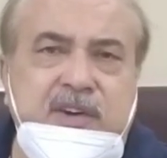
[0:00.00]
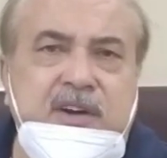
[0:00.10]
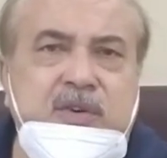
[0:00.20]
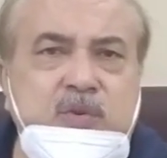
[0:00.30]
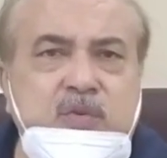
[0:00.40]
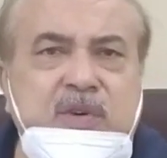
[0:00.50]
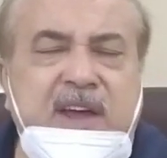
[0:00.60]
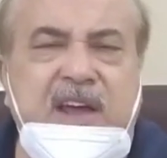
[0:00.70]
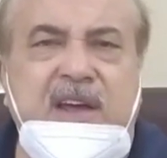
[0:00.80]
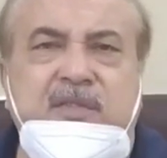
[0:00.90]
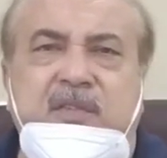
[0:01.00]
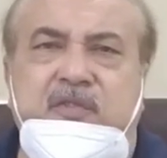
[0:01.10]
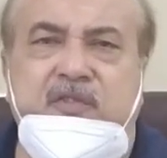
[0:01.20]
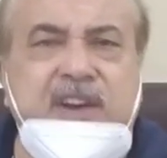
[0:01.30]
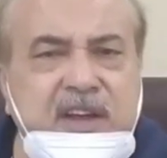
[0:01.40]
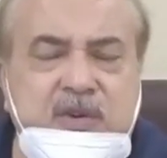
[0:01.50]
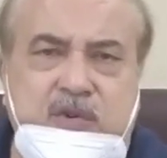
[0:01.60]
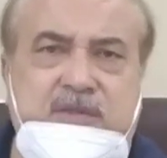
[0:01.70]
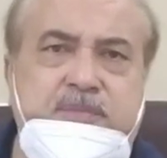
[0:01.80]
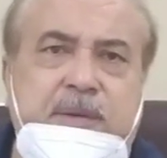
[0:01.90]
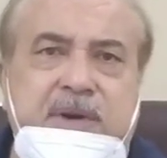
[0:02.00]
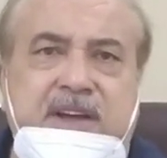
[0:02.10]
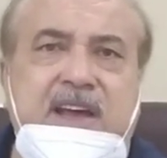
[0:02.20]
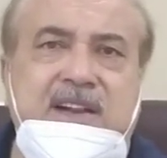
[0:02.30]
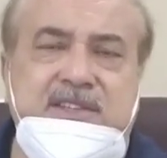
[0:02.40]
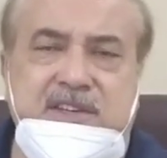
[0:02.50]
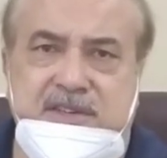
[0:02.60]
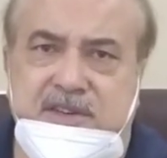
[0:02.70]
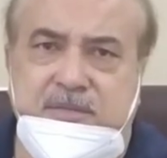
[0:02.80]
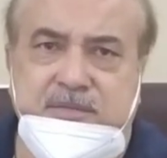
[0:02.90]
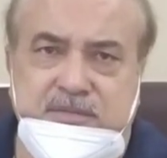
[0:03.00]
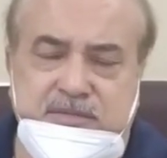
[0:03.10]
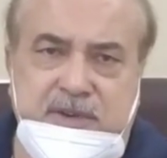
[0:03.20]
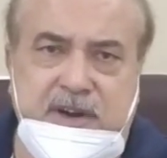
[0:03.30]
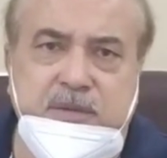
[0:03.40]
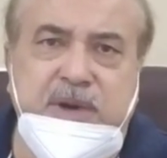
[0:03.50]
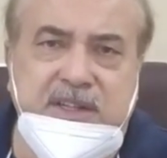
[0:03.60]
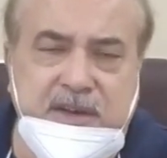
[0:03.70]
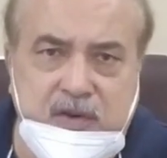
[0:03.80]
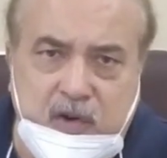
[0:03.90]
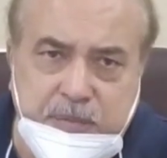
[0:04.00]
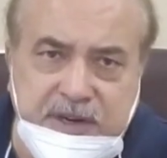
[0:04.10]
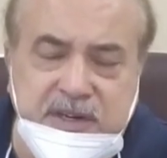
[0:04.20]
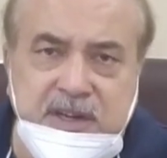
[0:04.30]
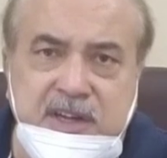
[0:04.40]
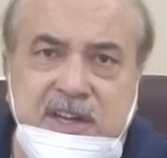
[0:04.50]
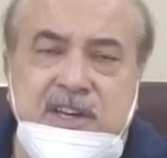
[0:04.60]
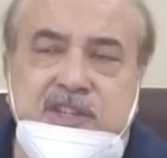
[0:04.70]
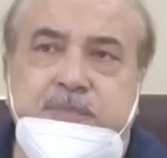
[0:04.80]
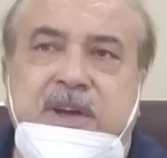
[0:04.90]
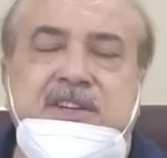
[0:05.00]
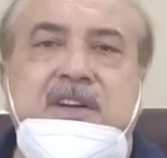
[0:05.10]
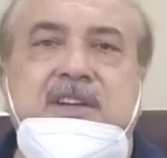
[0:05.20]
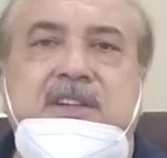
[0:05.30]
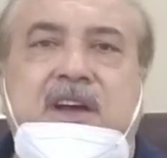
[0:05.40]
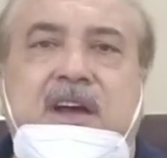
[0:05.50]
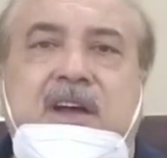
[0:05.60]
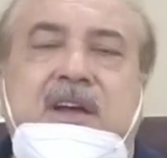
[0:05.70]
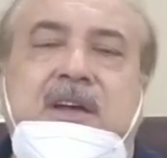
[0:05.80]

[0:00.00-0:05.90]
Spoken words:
we do have a very good public health system run by the government, especially the